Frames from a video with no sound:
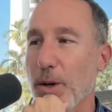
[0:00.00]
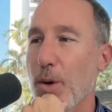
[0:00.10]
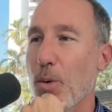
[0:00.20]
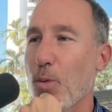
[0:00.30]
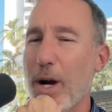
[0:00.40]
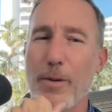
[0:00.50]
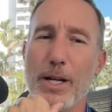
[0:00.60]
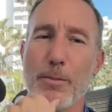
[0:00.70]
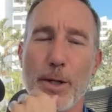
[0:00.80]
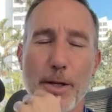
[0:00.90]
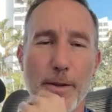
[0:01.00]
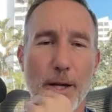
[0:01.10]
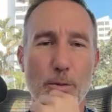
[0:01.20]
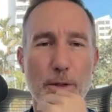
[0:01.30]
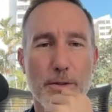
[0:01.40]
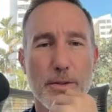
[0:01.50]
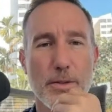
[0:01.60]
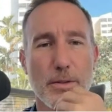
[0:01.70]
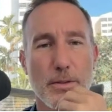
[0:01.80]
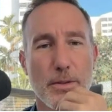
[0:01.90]
Why would anybody take that risk?
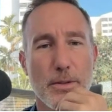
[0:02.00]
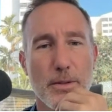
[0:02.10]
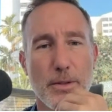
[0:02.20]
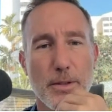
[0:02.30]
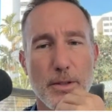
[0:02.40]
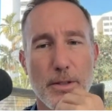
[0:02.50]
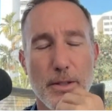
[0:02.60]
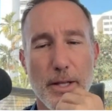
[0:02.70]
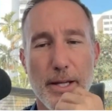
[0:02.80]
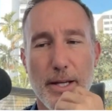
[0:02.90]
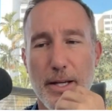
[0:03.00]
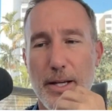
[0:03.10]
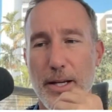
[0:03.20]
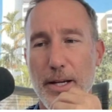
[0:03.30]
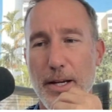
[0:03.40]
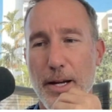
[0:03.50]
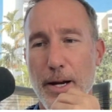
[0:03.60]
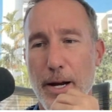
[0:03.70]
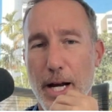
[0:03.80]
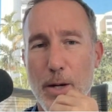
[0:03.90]
Like,
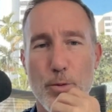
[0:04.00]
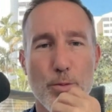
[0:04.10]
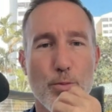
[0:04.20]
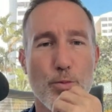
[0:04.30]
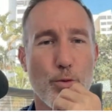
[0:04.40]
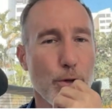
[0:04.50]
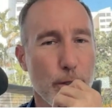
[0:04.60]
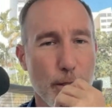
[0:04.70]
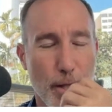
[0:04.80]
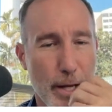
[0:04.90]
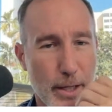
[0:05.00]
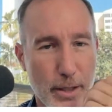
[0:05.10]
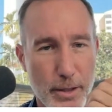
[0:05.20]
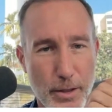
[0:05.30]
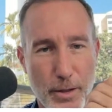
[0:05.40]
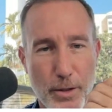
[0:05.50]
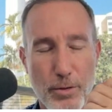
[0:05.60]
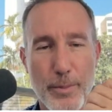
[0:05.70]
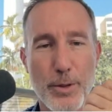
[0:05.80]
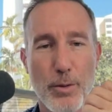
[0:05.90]
I would really like
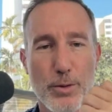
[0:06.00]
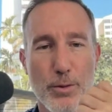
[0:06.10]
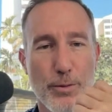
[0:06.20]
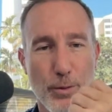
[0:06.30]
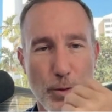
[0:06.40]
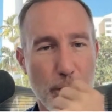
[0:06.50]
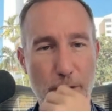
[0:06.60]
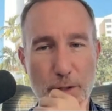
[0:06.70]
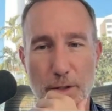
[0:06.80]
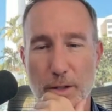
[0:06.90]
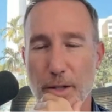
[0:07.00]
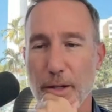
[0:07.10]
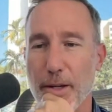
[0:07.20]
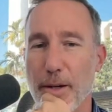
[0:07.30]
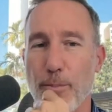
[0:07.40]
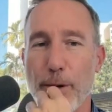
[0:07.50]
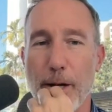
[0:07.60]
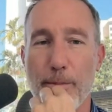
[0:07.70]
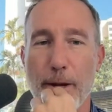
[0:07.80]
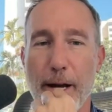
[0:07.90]
crypto to flourish, but
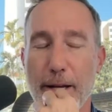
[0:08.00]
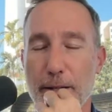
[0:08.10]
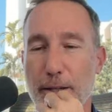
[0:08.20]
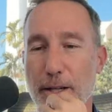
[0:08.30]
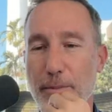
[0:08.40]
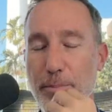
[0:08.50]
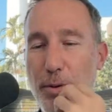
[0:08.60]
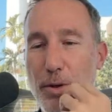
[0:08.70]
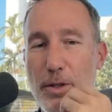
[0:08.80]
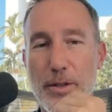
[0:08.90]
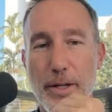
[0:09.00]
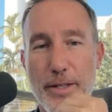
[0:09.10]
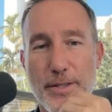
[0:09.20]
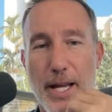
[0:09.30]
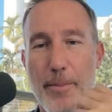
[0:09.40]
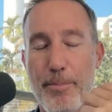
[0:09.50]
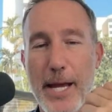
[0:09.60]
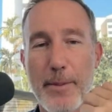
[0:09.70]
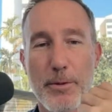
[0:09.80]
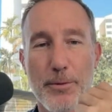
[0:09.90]
I'm not going to pull a Sam
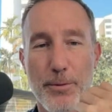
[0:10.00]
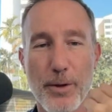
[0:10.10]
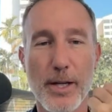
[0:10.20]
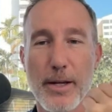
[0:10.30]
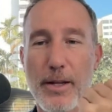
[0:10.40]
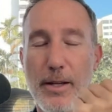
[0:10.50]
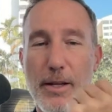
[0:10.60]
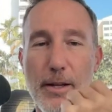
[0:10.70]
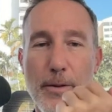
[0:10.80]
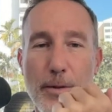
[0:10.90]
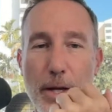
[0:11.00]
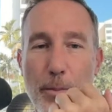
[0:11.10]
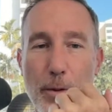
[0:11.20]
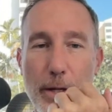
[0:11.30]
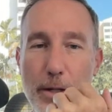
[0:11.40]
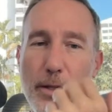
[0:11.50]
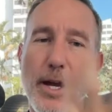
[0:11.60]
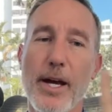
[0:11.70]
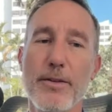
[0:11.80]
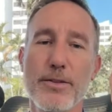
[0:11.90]
Bankman Freed and be like,
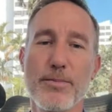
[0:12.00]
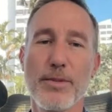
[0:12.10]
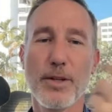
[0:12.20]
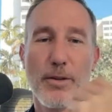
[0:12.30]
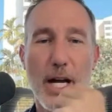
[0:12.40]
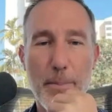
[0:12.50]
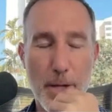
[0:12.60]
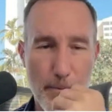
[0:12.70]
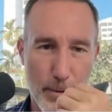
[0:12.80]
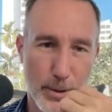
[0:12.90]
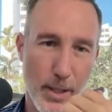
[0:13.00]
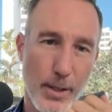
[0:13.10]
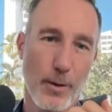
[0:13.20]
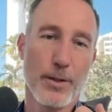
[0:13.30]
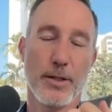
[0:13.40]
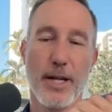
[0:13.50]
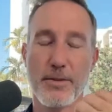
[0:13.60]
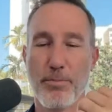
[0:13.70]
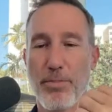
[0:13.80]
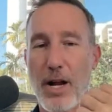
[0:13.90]
yeah, just, you know, lock me up for ten years because
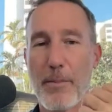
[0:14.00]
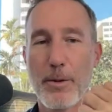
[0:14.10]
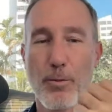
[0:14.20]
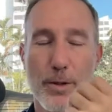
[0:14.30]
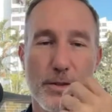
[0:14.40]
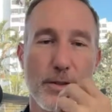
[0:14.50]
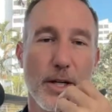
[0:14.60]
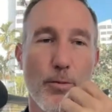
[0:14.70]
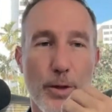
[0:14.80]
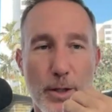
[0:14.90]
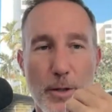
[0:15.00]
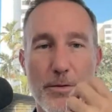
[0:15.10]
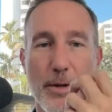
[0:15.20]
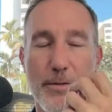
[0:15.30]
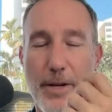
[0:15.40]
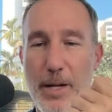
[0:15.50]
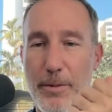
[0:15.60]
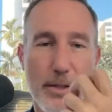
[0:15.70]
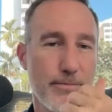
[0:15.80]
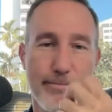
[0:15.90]
that's probably what's uh, really good for my family.